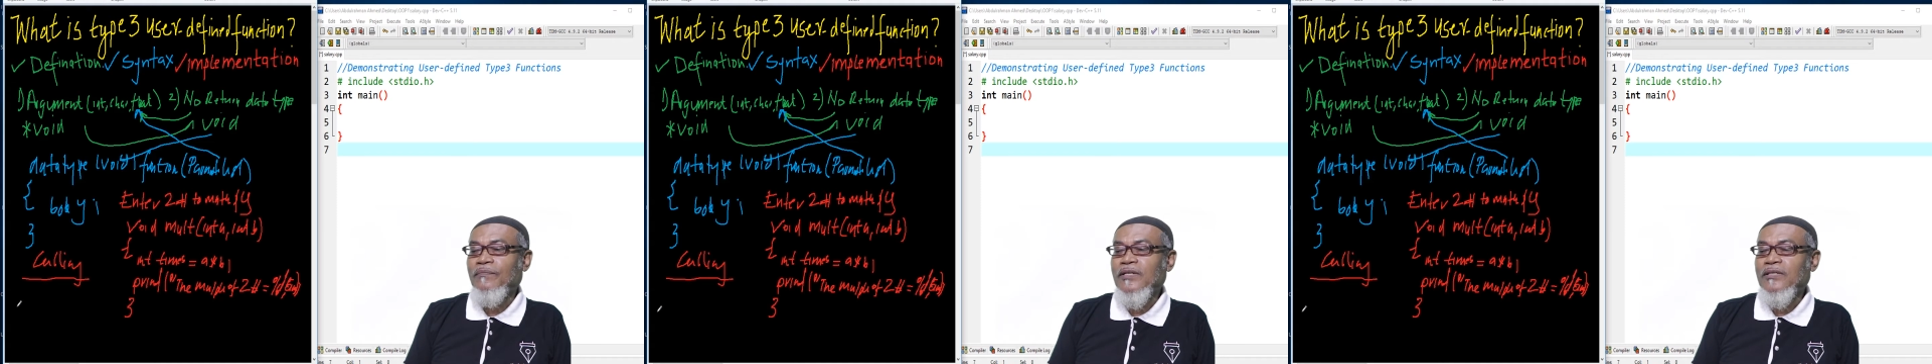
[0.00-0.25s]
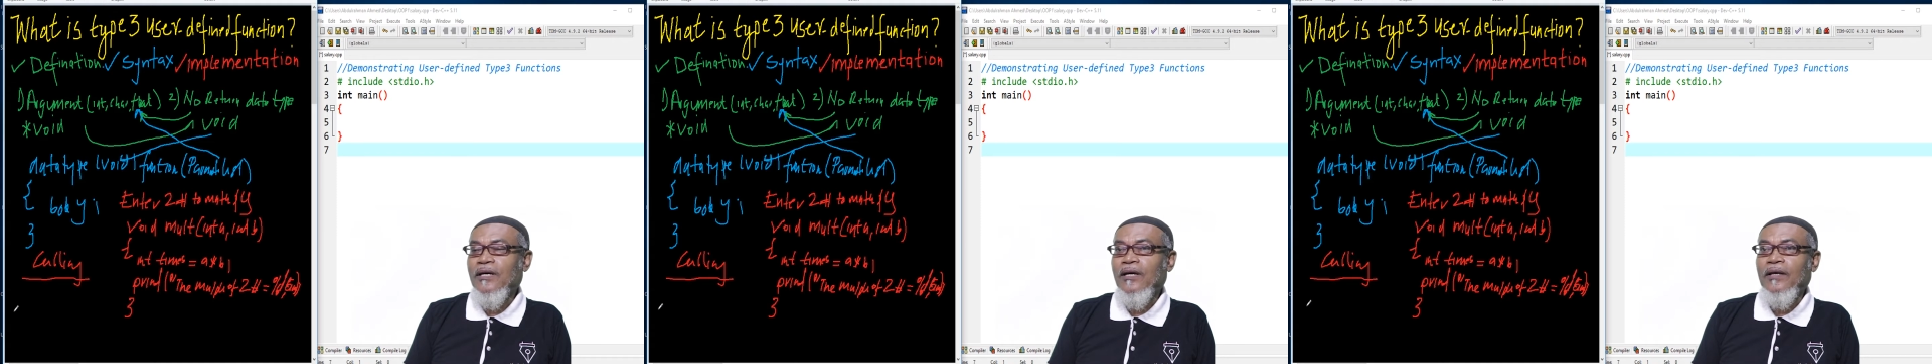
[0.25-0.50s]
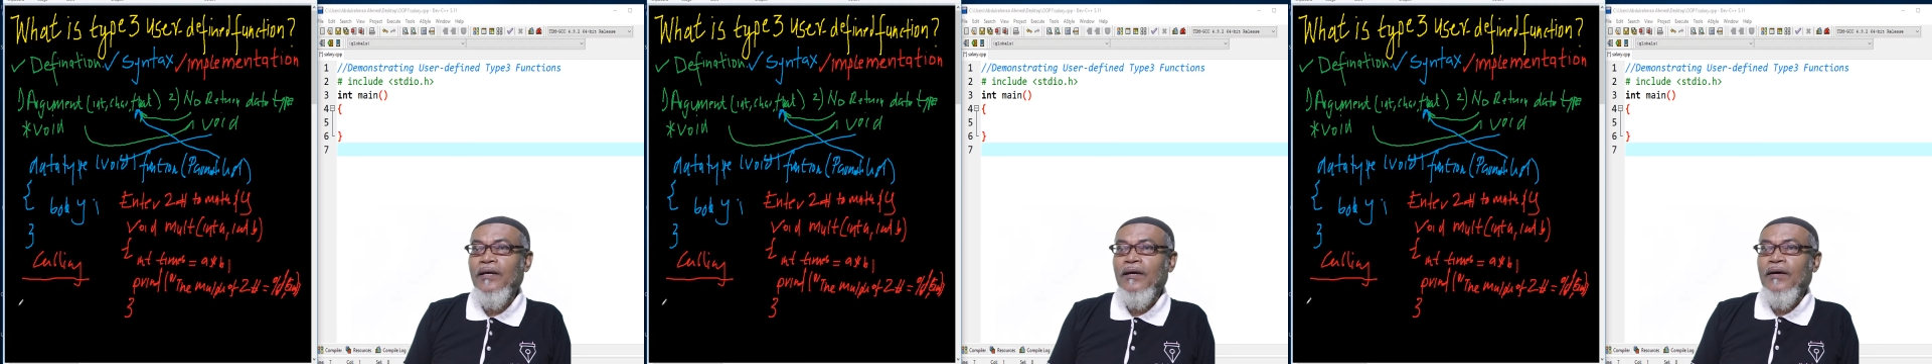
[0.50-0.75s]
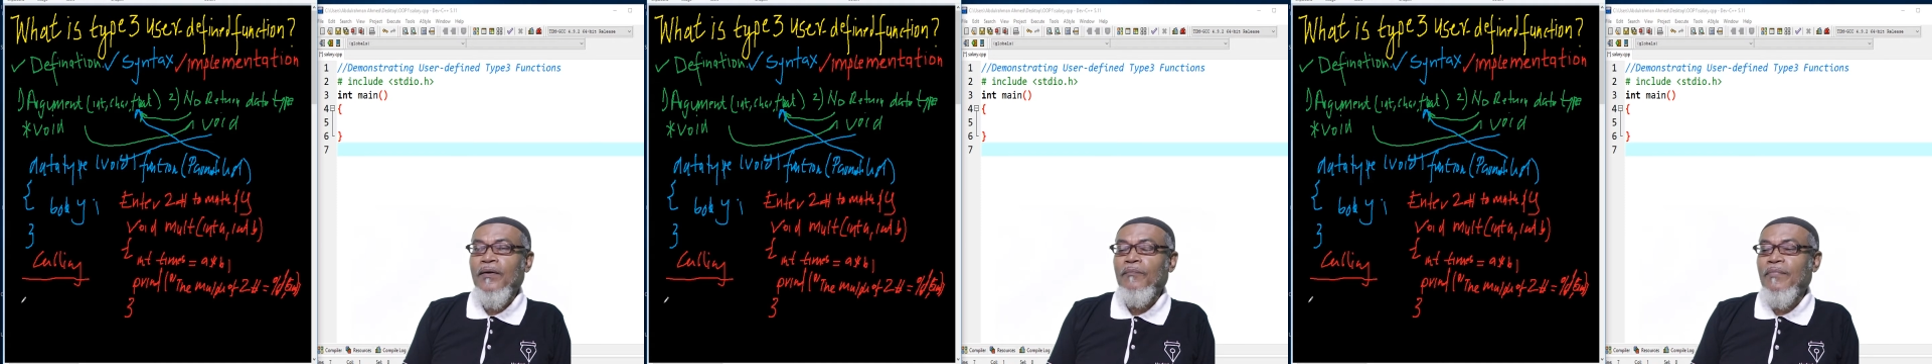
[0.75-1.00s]
basically
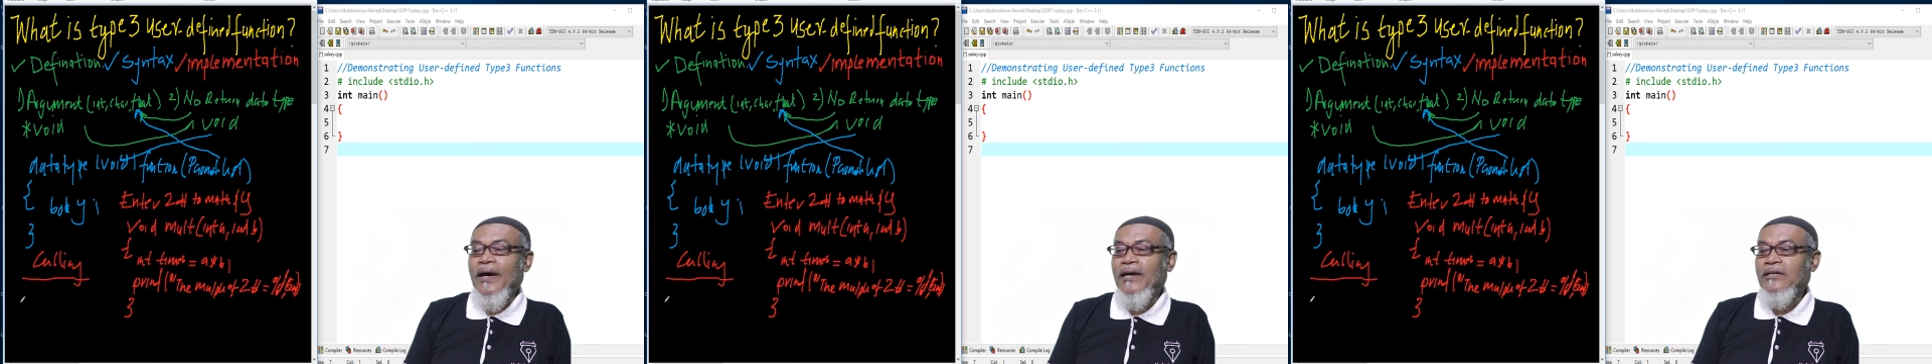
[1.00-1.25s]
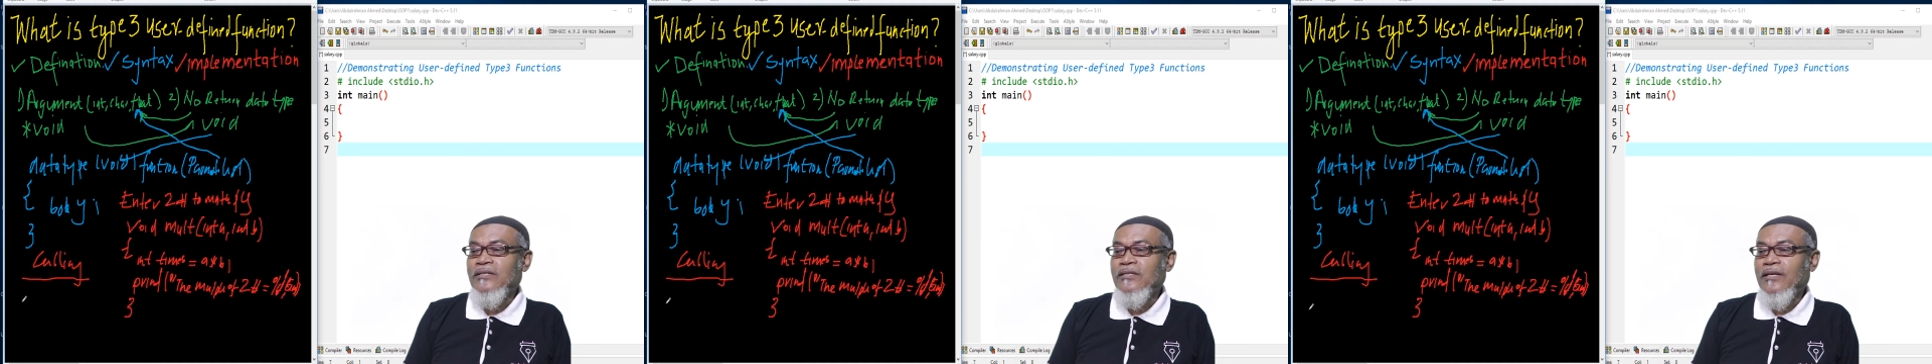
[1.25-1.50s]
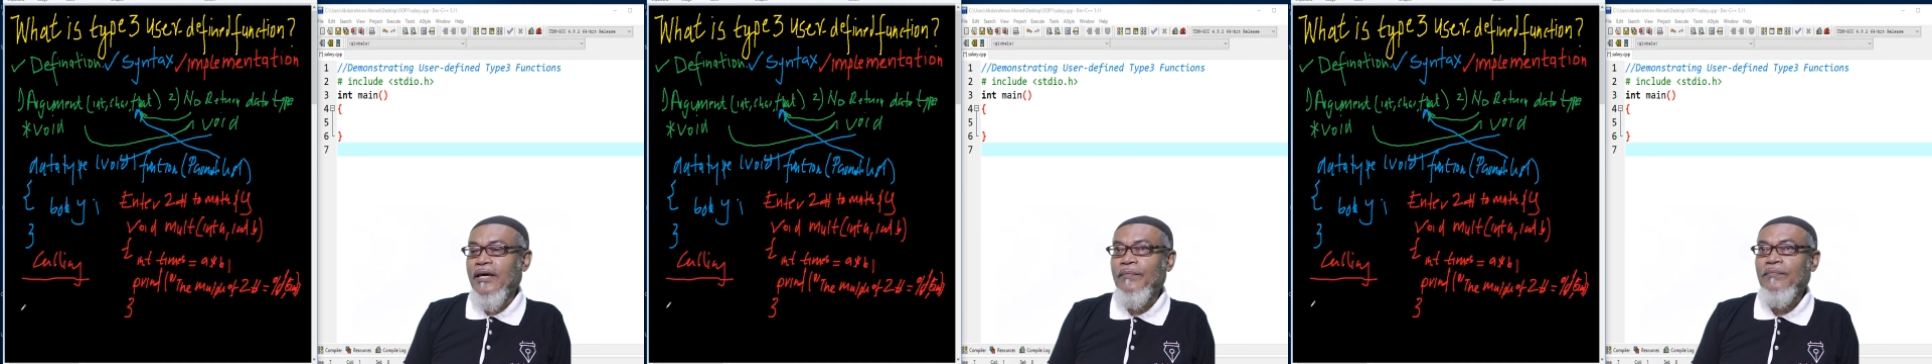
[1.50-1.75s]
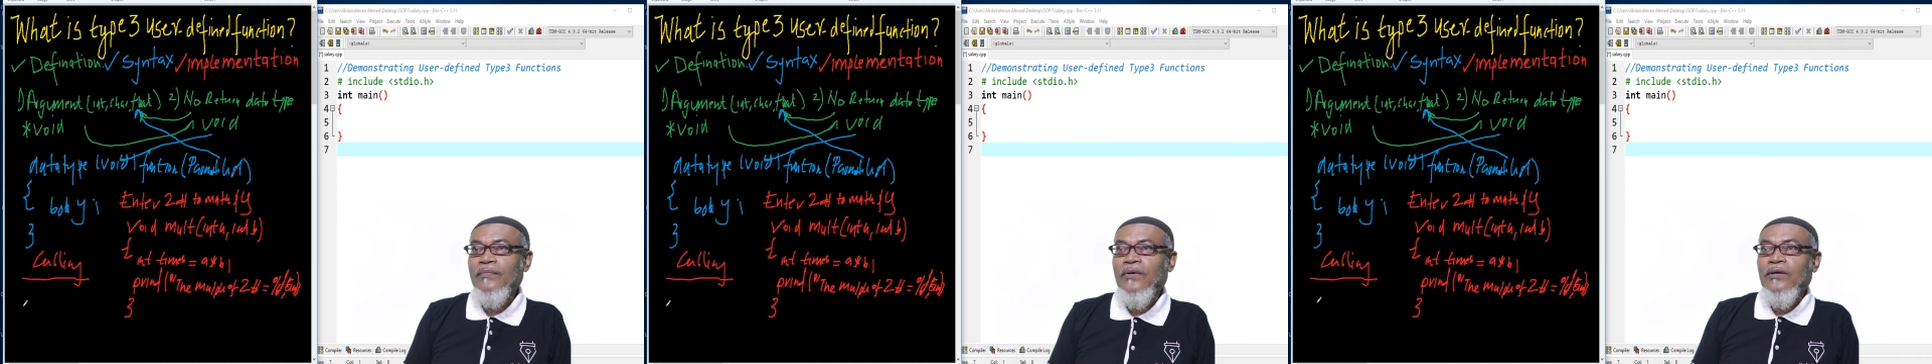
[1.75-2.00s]
by its
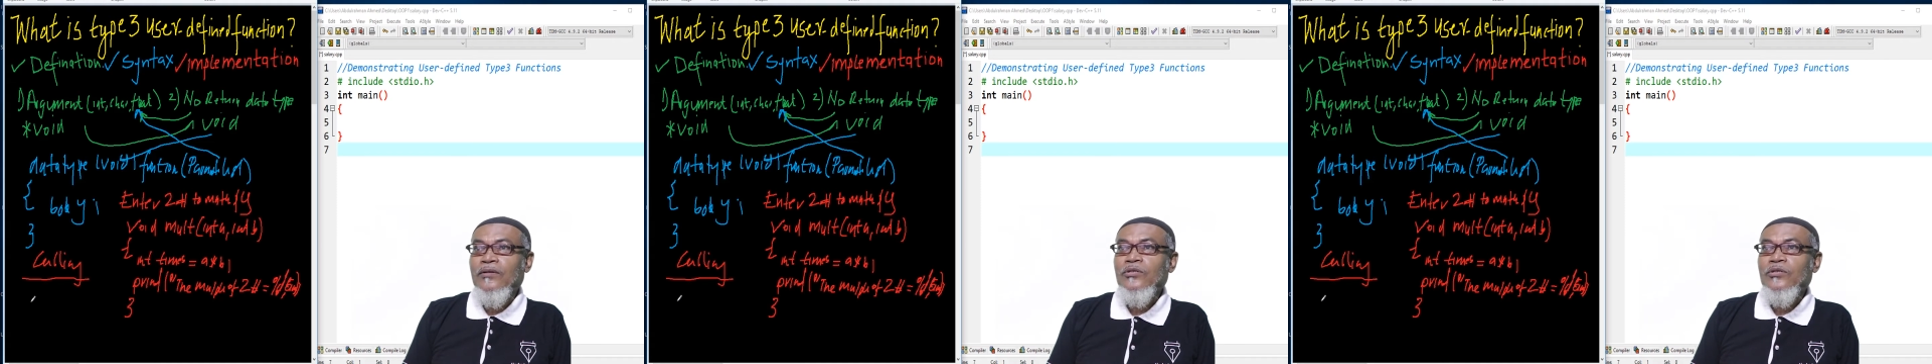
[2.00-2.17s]
name.